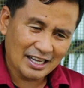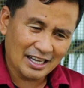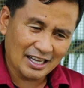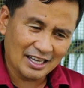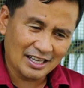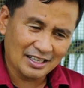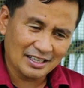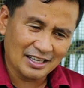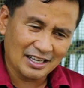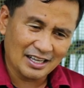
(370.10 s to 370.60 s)

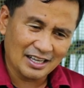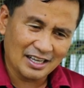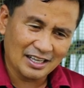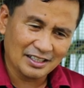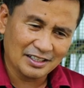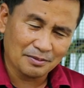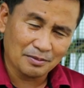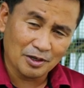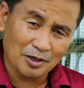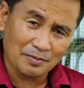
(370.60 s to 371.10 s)
And
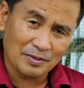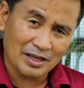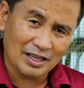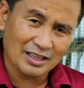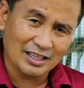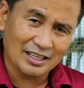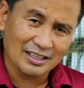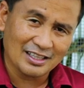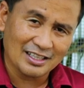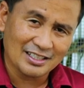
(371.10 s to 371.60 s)
the
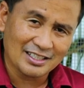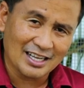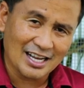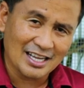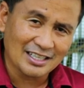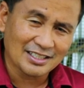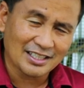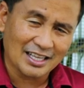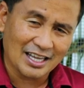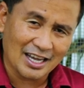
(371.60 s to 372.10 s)
moment that this
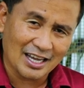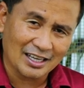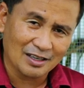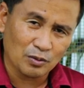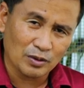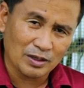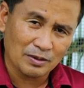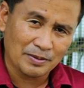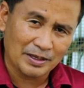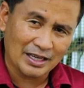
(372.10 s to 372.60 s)
last egg
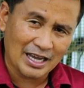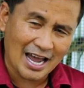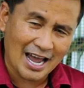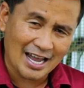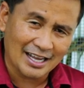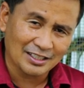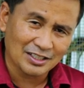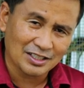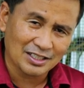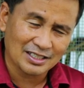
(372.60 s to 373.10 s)
will be
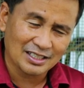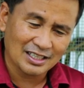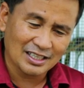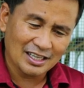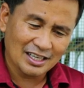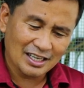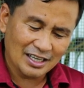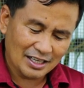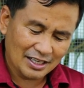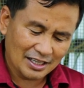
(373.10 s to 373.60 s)
hatched,
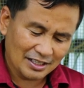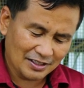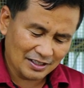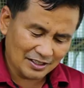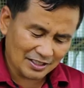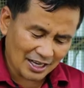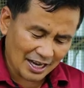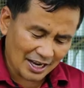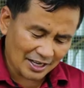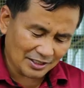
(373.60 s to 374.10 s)

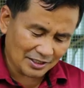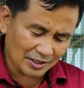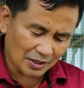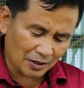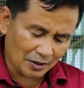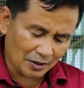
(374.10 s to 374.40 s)
the size